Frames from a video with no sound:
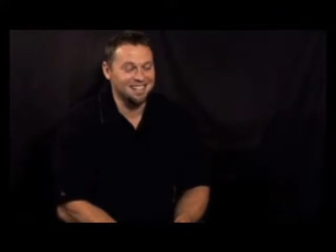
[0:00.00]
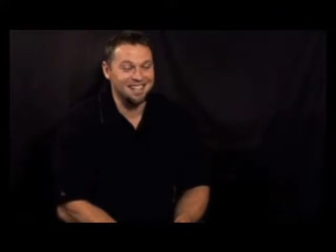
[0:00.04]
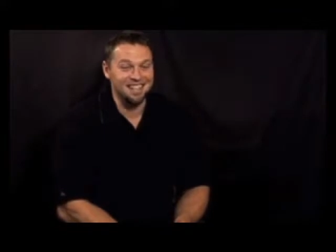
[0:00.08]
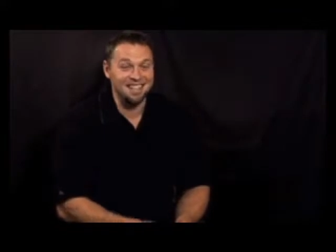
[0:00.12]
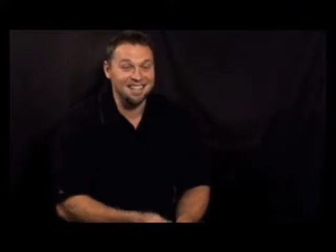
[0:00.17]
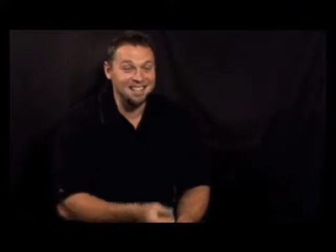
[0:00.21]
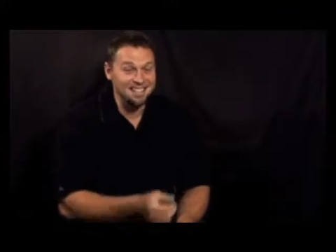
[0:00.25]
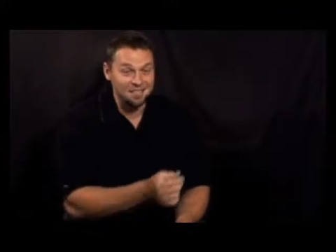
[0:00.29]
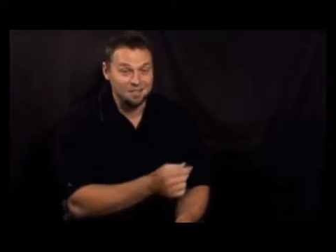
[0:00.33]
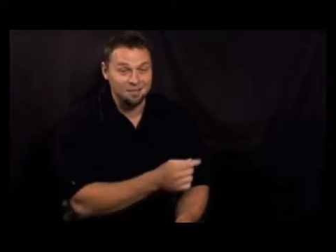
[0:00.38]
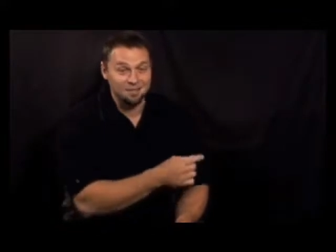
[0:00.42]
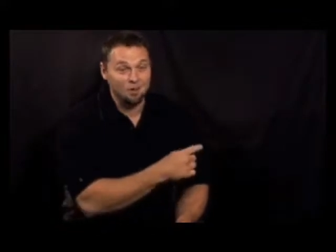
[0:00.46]

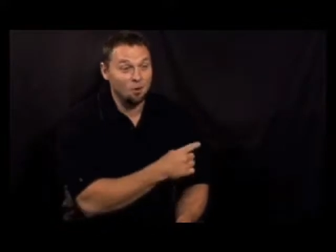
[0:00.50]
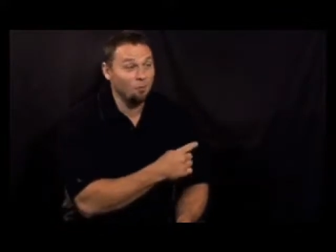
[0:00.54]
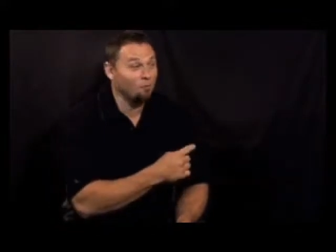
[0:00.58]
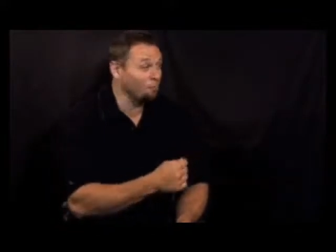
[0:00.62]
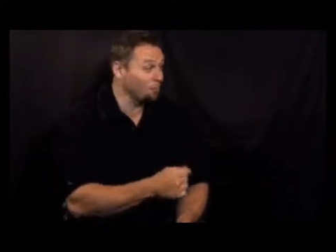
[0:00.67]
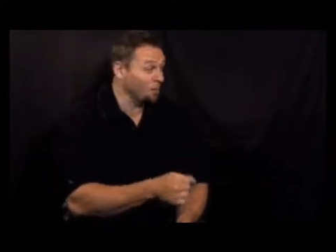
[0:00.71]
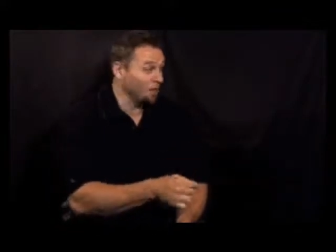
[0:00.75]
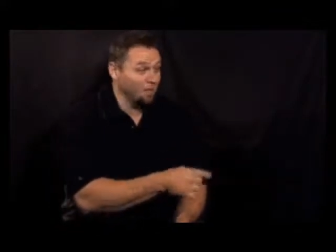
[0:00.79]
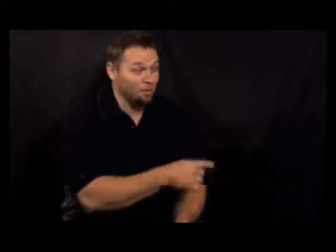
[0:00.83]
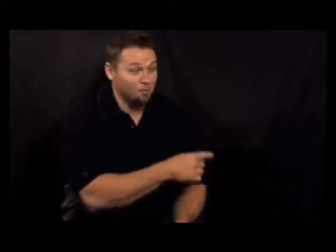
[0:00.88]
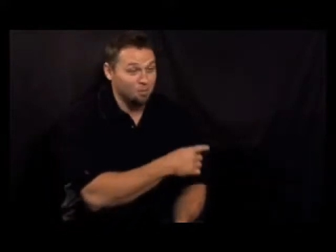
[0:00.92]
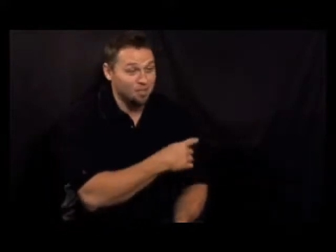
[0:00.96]
he's you've
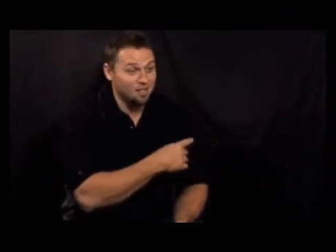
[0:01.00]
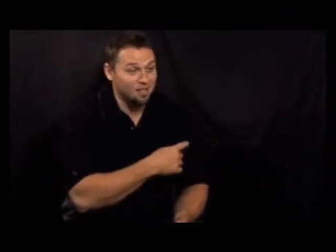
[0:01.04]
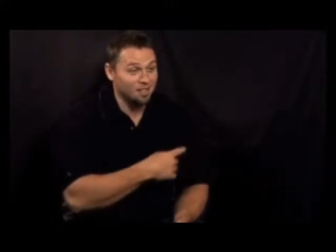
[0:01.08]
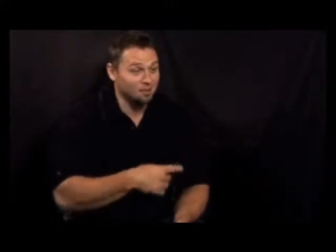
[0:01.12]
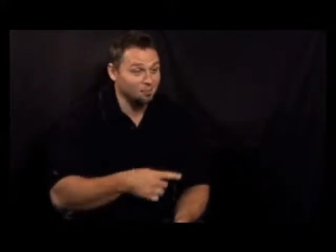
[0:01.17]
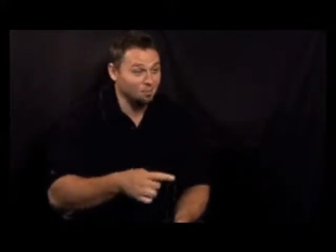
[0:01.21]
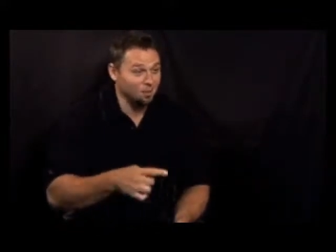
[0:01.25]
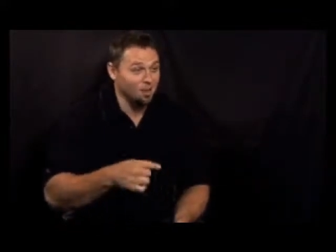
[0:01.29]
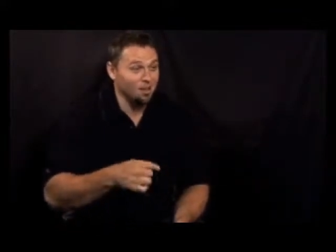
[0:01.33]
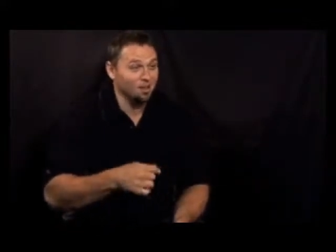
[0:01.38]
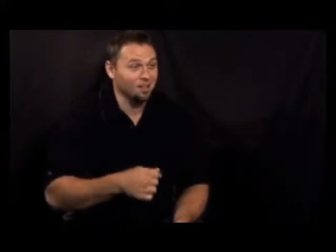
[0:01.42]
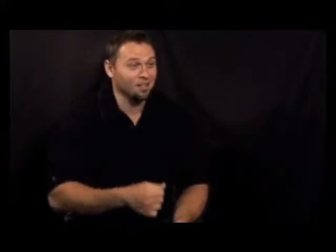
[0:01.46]
played beside
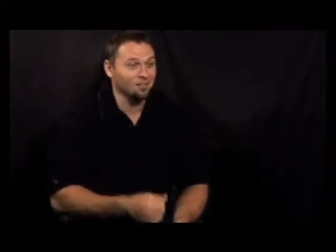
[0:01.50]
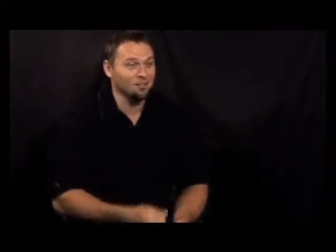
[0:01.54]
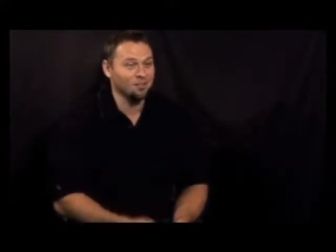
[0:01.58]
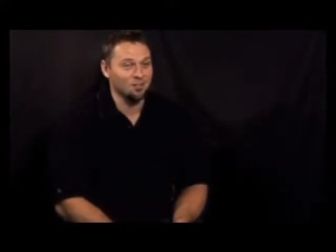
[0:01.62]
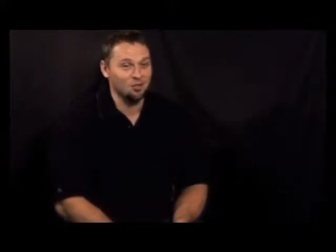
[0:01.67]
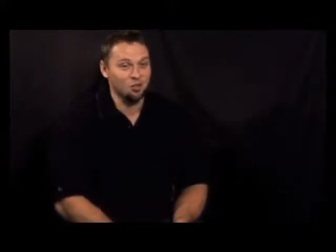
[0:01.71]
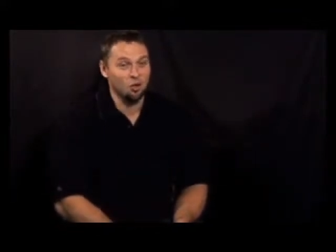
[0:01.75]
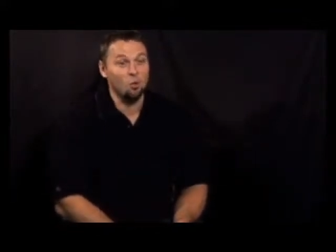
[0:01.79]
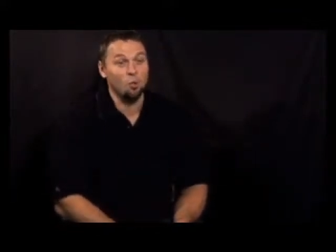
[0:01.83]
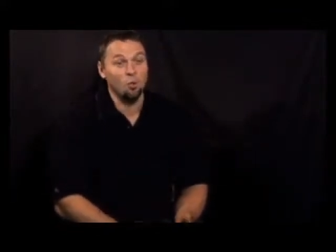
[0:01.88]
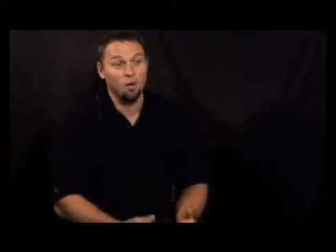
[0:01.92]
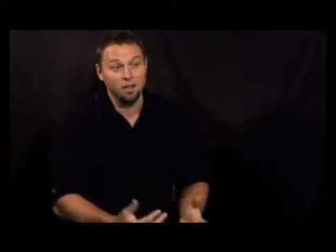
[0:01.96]
him long enough to
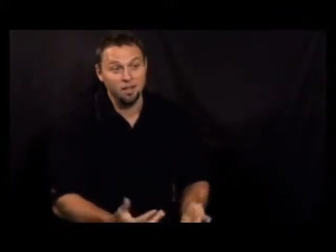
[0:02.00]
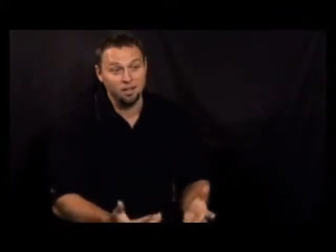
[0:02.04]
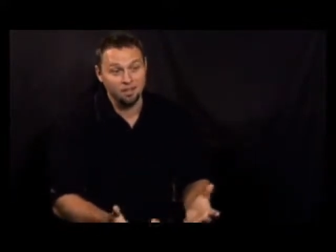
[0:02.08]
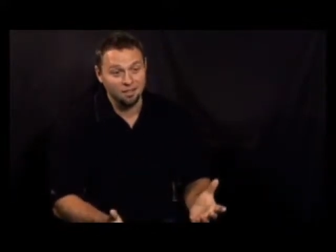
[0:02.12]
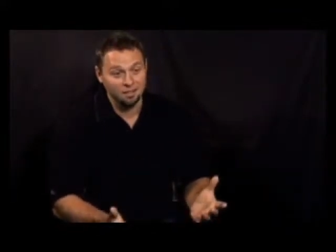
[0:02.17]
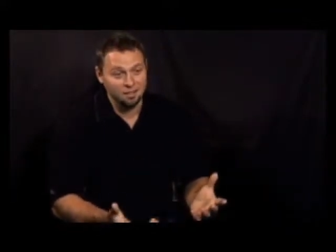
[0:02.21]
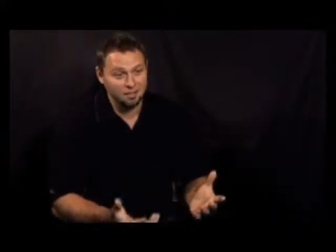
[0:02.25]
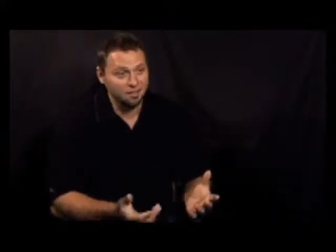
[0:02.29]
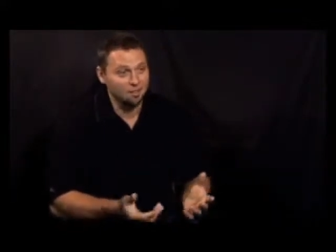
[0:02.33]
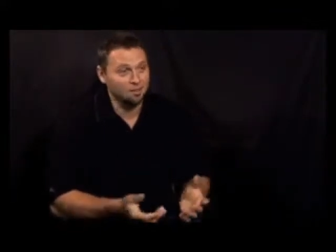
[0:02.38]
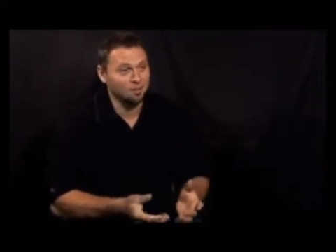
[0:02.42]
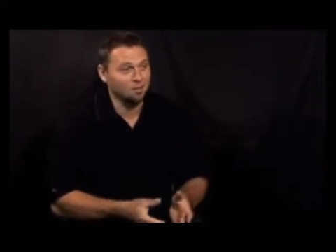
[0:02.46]
know what he
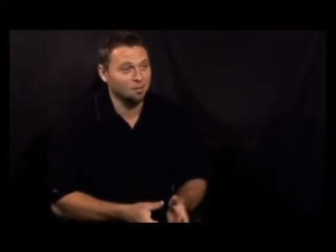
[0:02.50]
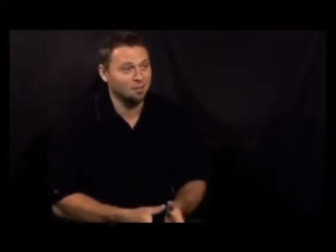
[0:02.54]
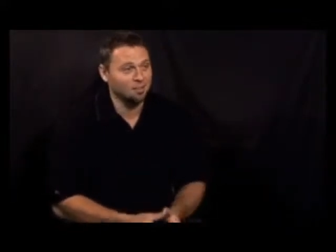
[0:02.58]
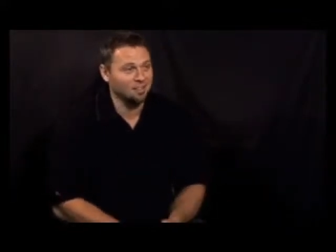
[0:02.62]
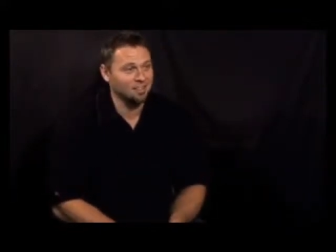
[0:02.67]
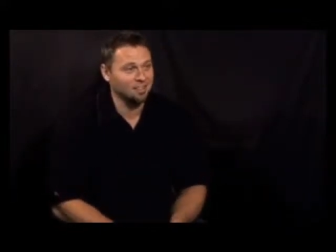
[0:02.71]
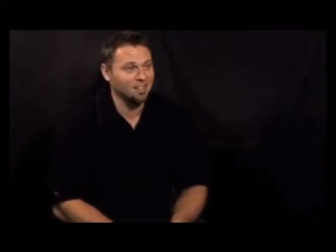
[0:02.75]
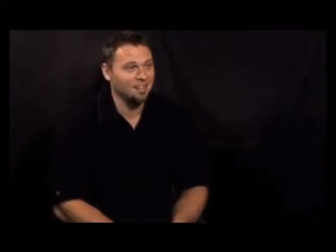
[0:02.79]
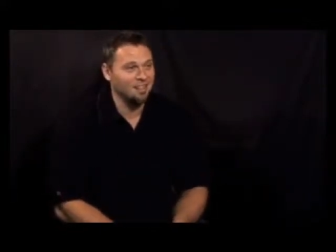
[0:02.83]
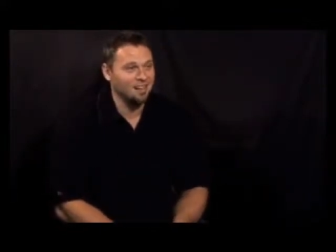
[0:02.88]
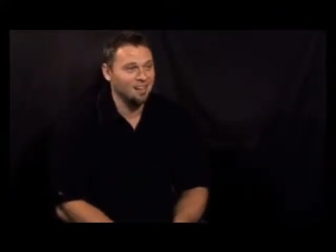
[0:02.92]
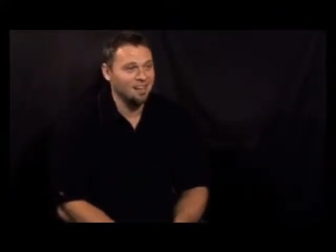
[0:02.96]
can do, and
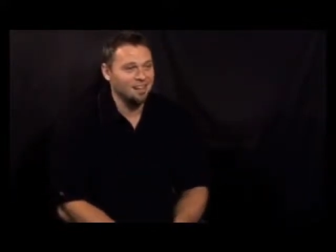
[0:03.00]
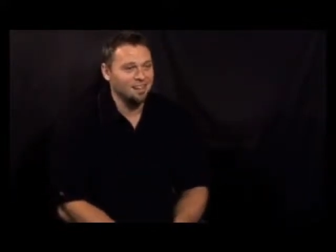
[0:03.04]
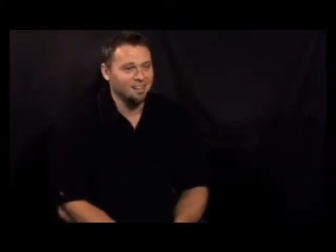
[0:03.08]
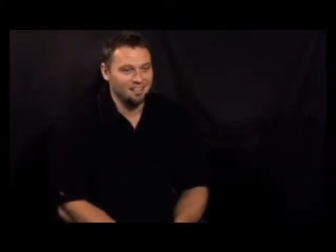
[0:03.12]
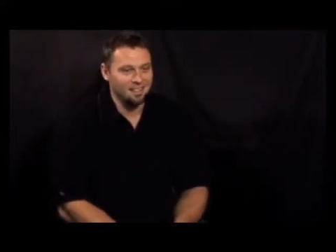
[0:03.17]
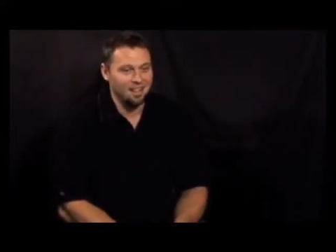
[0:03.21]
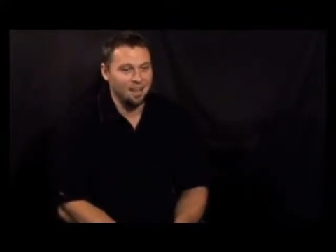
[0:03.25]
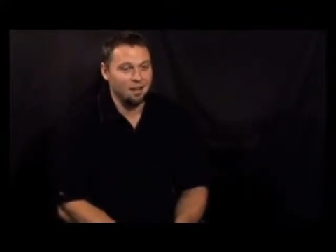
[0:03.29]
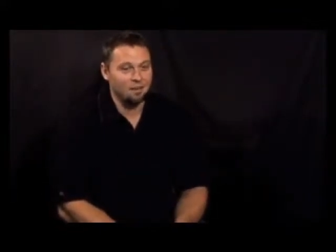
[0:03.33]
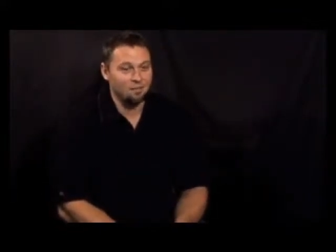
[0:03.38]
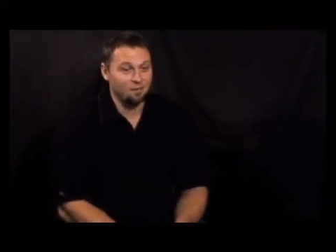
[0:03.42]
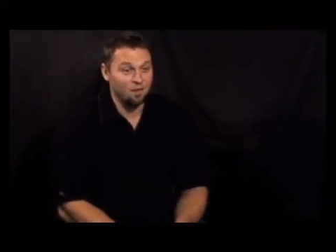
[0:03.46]

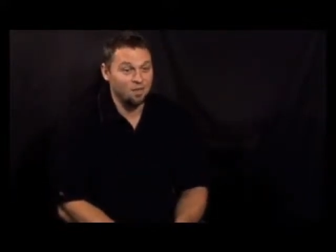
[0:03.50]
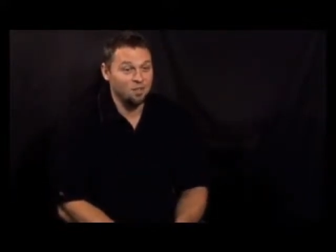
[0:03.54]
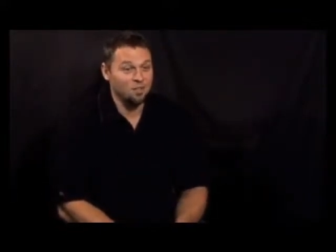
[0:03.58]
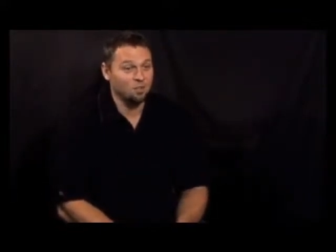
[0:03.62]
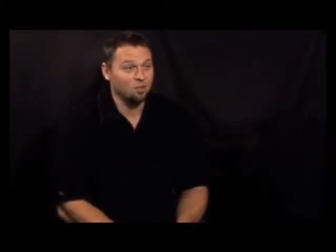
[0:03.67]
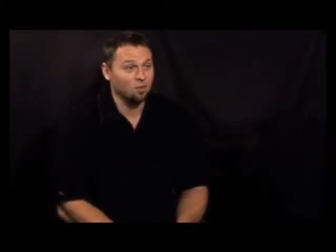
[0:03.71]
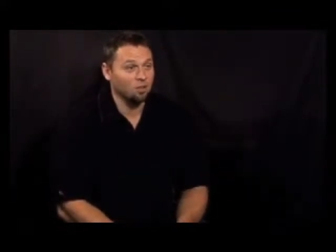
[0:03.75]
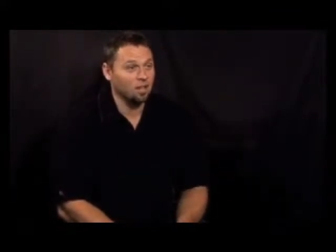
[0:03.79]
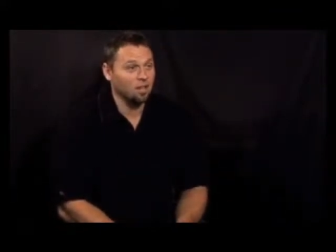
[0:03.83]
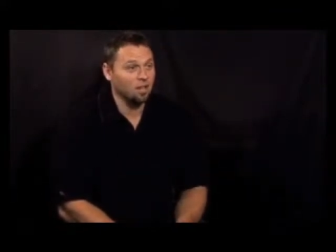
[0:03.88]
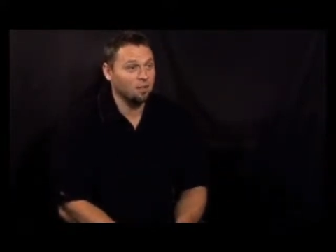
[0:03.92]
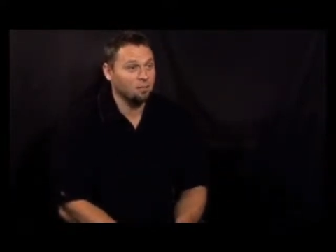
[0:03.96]
that
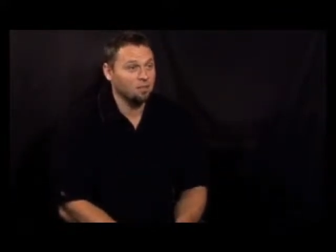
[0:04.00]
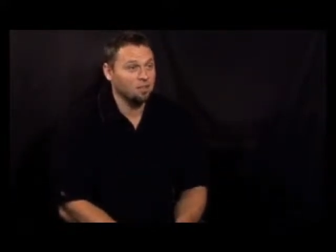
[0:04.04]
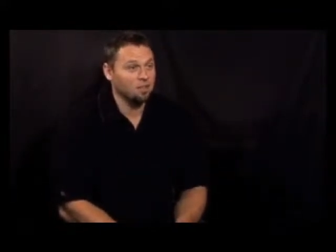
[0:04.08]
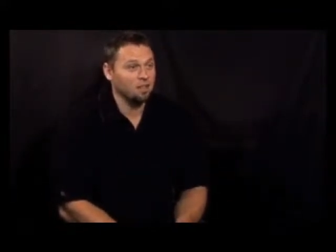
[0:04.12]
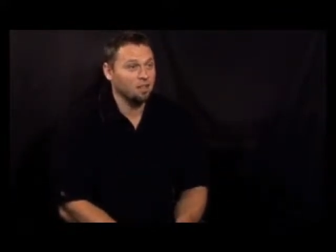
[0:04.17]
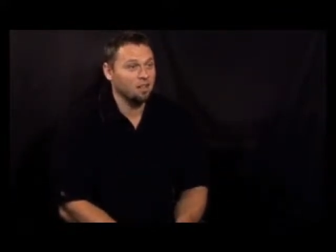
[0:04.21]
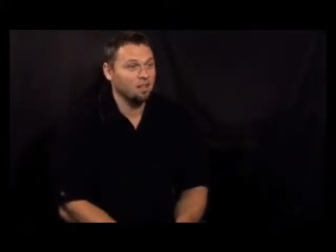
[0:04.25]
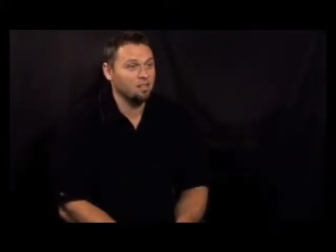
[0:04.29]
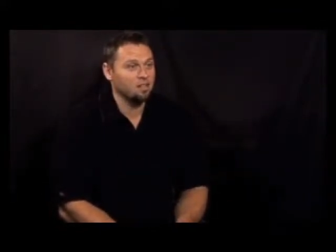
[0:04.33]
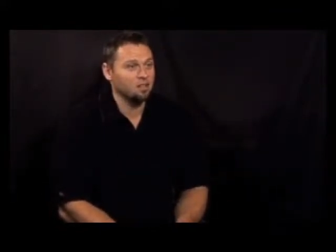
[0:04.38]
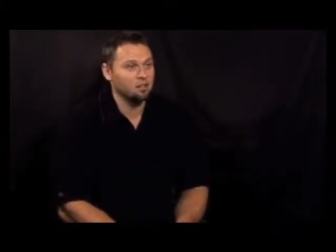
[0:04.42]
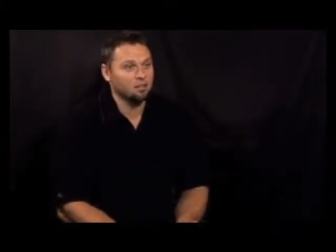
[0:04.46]
physical guy
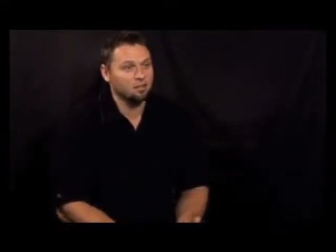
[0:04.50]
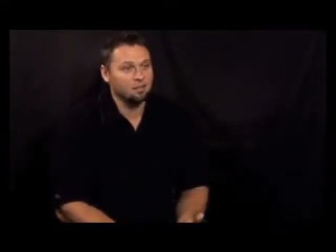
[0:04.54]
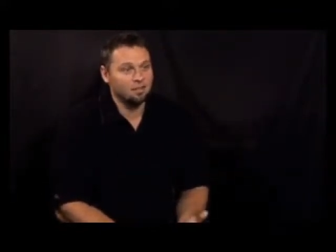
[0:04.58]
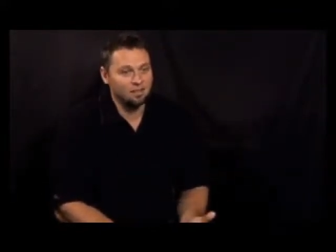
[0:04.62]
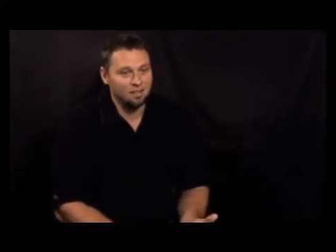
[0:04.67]
beside you,